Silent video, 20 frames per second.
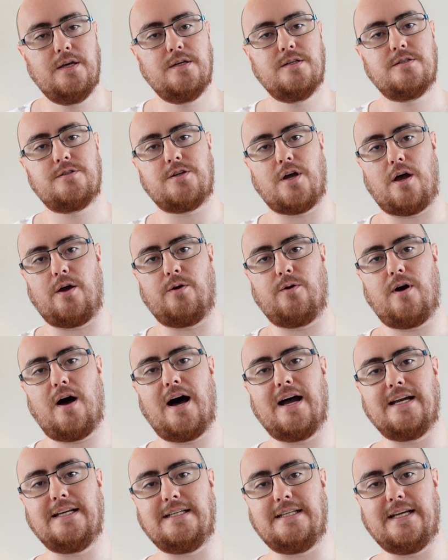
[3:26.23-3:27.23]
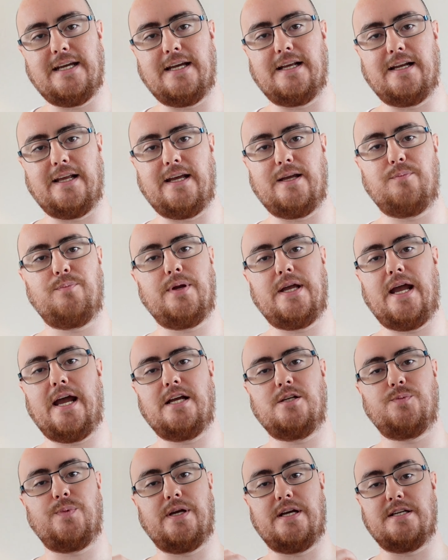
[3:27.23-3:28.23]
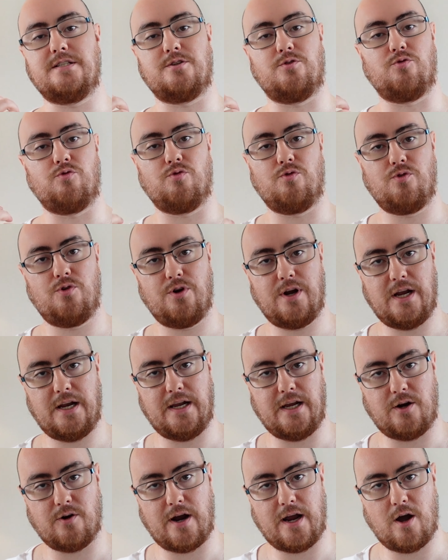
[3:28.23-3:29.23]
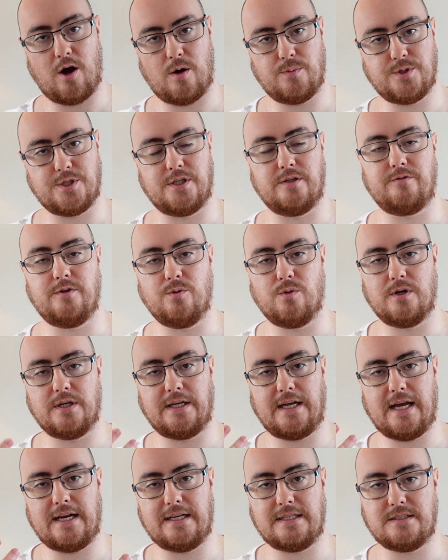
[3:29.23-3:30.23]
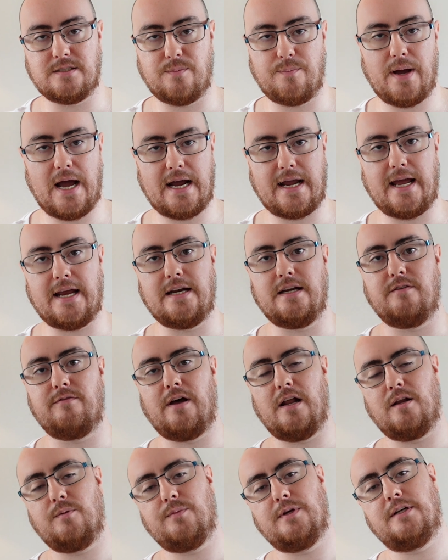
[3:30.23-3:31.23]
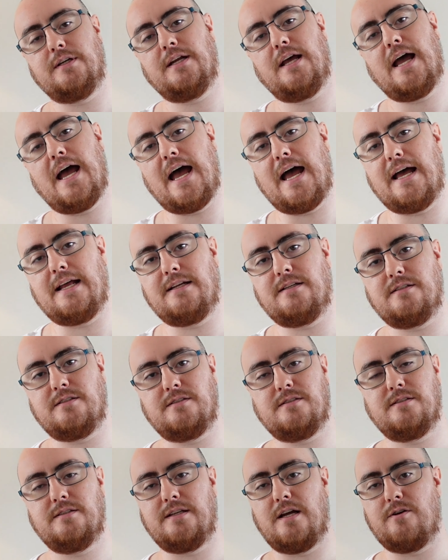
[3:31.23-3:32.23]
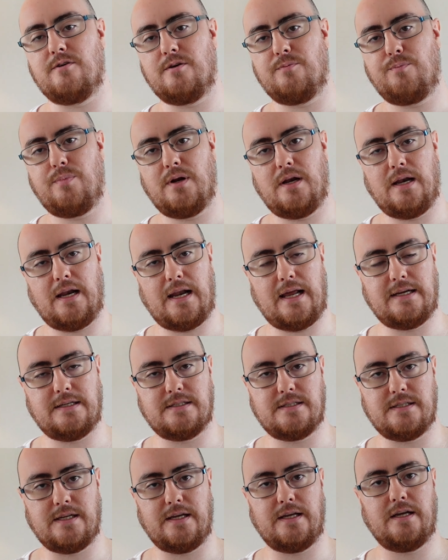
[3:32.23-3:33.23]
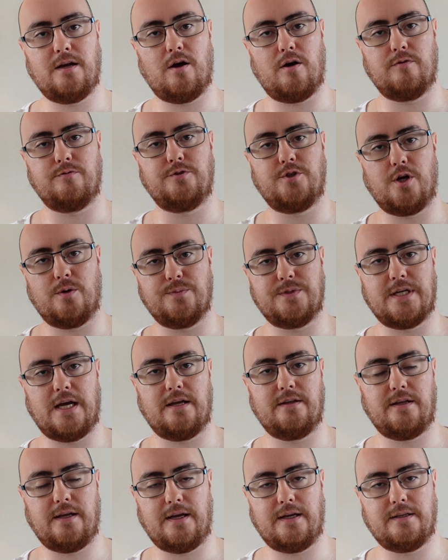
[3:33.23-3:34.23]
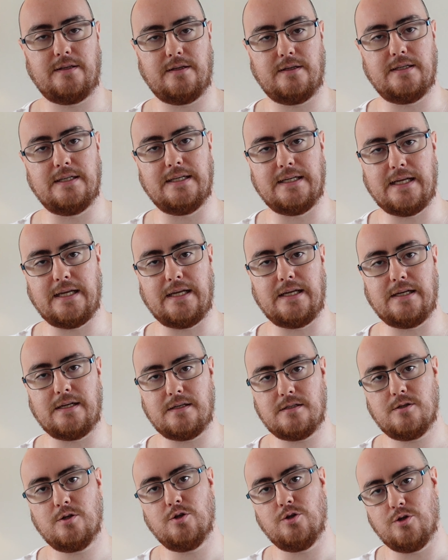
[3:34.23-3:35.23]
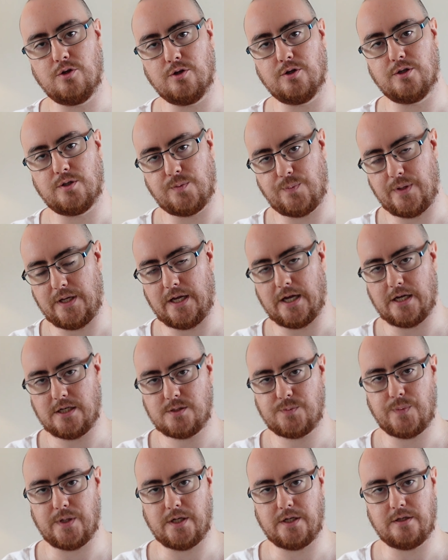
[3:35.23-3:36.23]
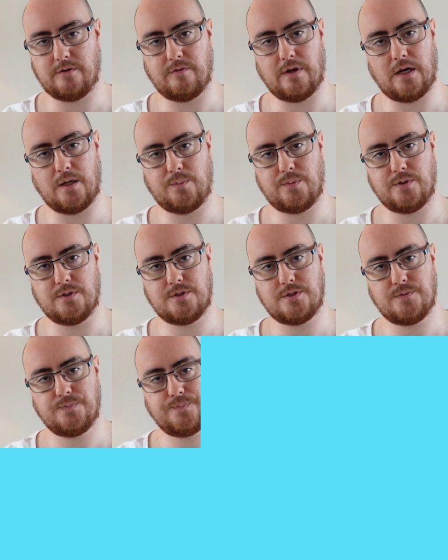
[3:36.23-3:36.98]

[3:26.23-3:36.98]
So ideally, PHP is a really great option if you want to get into back-end development, and there are plenty of jobs out there that need good PHP developers.